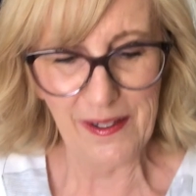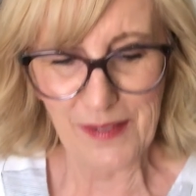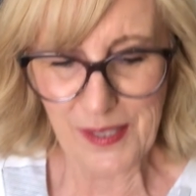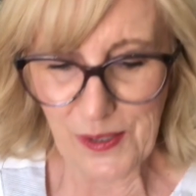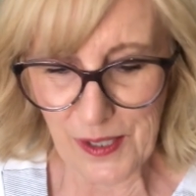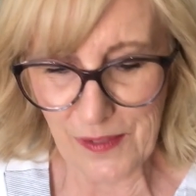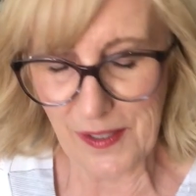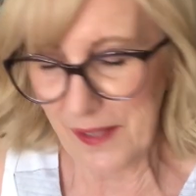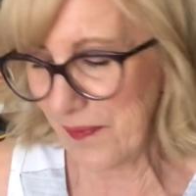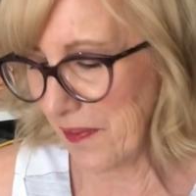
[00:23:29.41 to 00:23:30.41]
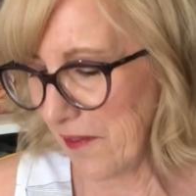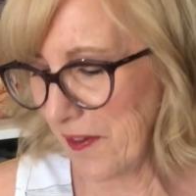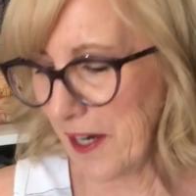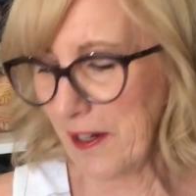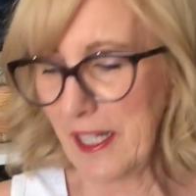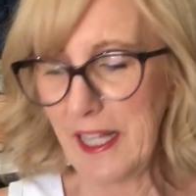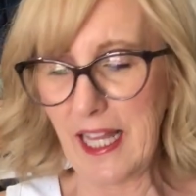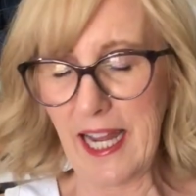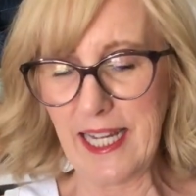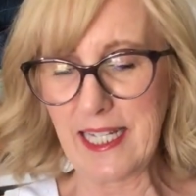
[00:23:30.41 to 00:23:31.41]
It was sort of a very
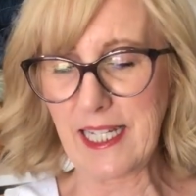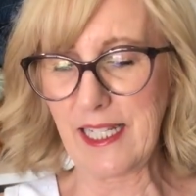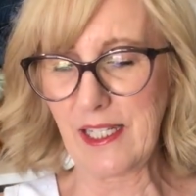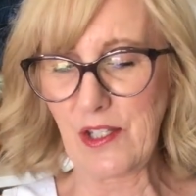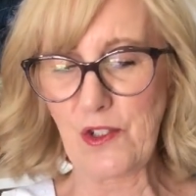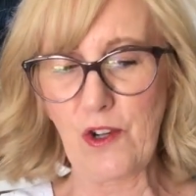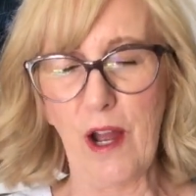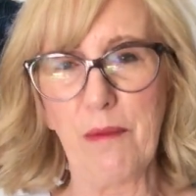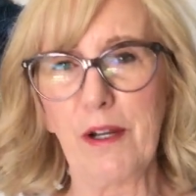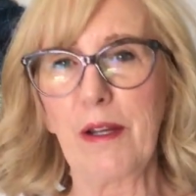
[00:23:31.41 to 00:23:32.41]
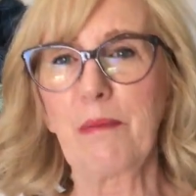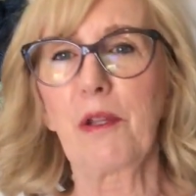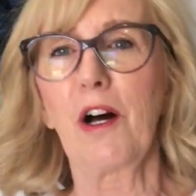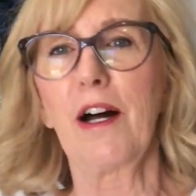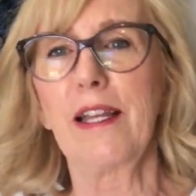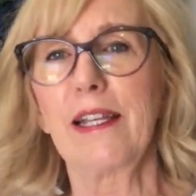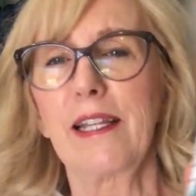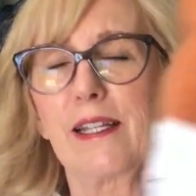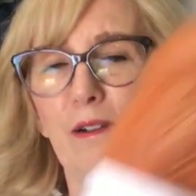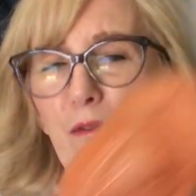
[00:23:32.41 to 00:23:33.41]
light strawberry blonde.
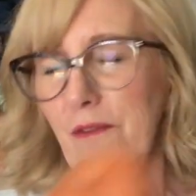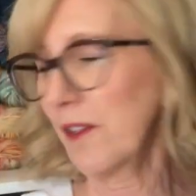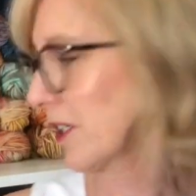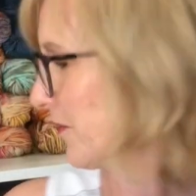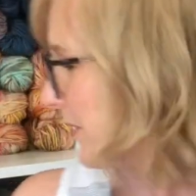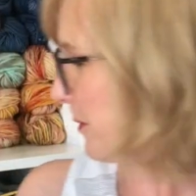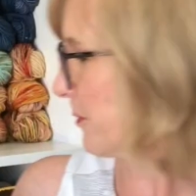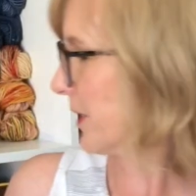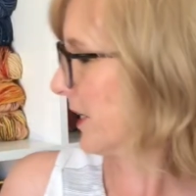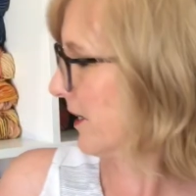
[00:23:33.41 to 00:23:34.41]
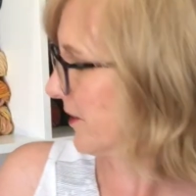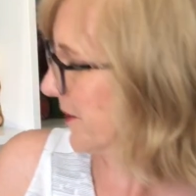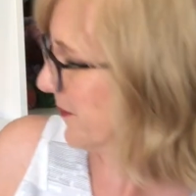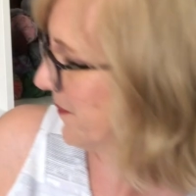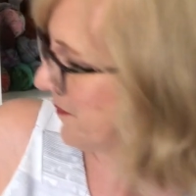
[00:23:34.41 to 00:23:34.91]
It looked very pretty on her.